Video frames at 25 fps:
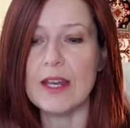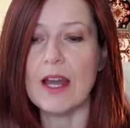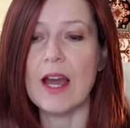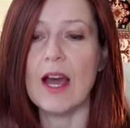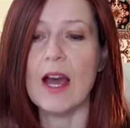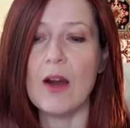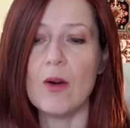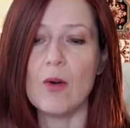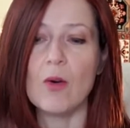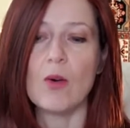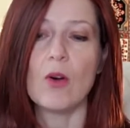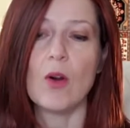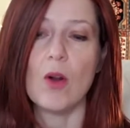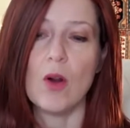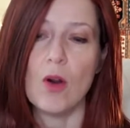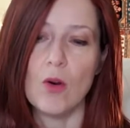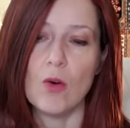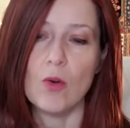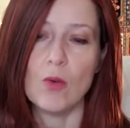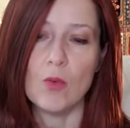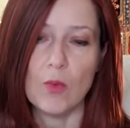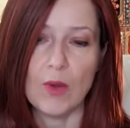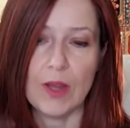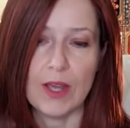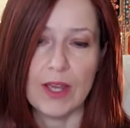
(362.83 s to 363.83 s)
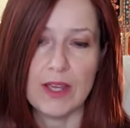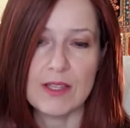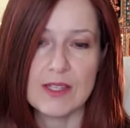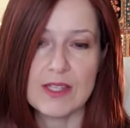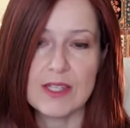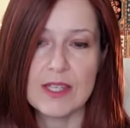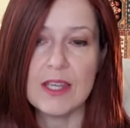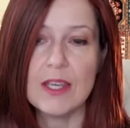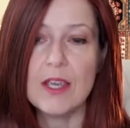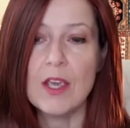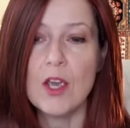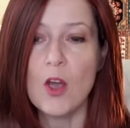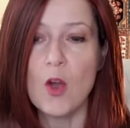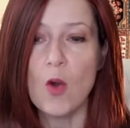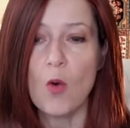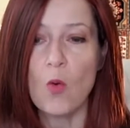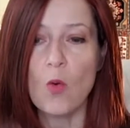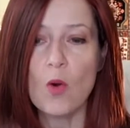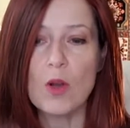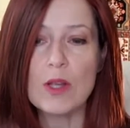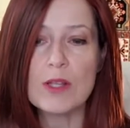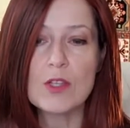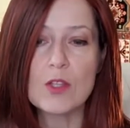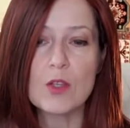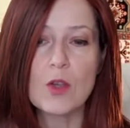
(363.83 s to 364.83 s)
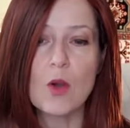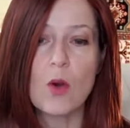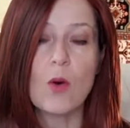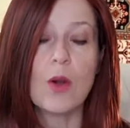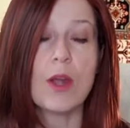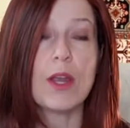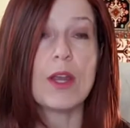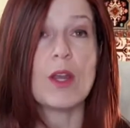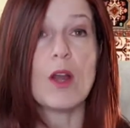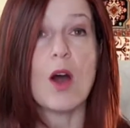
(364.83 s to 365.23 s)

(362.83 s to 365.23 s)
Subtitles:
our own way. See, what's going